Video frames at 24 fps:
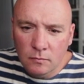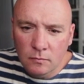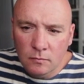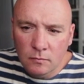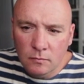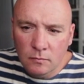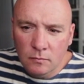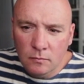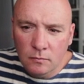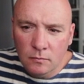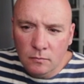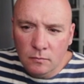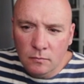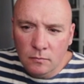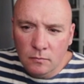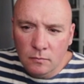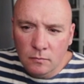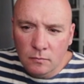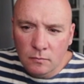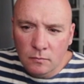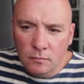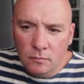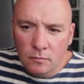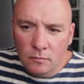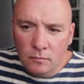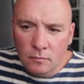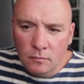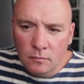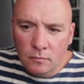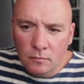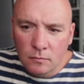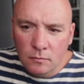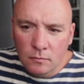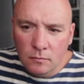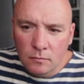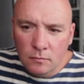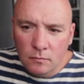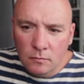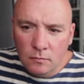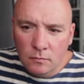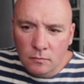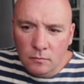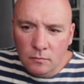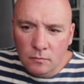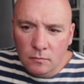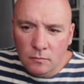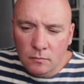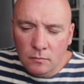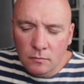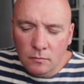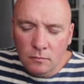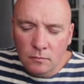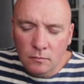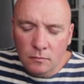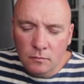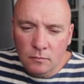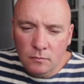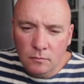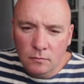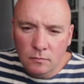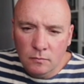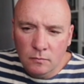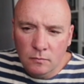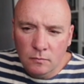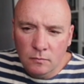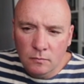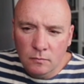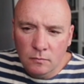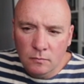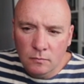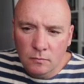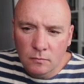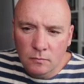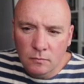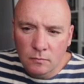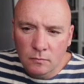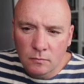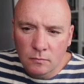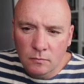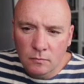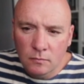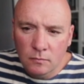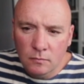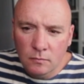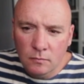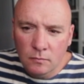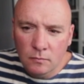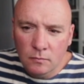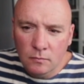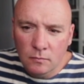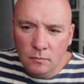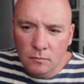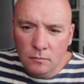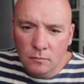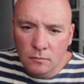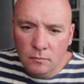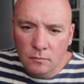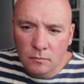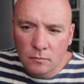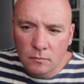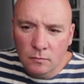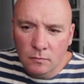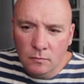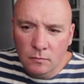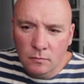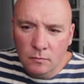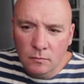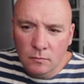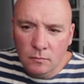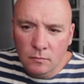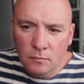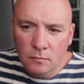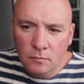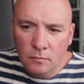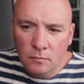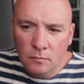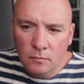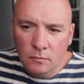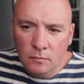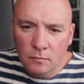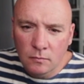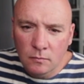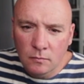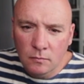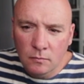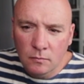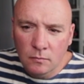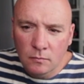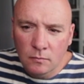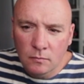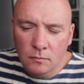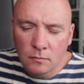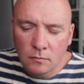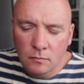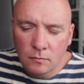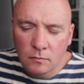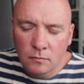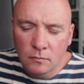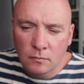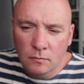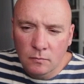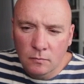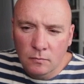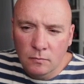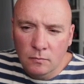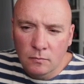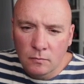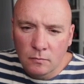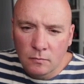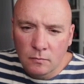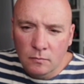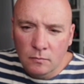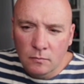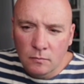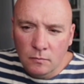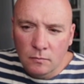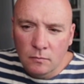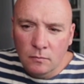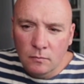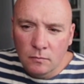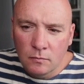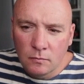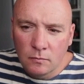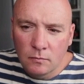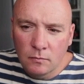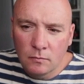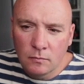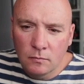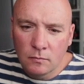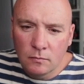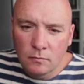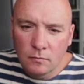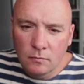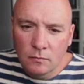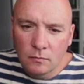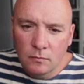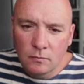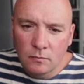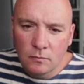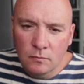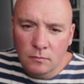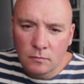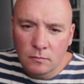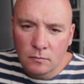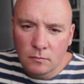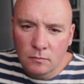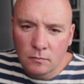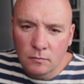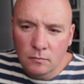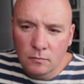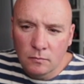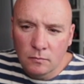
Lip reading: [no speech]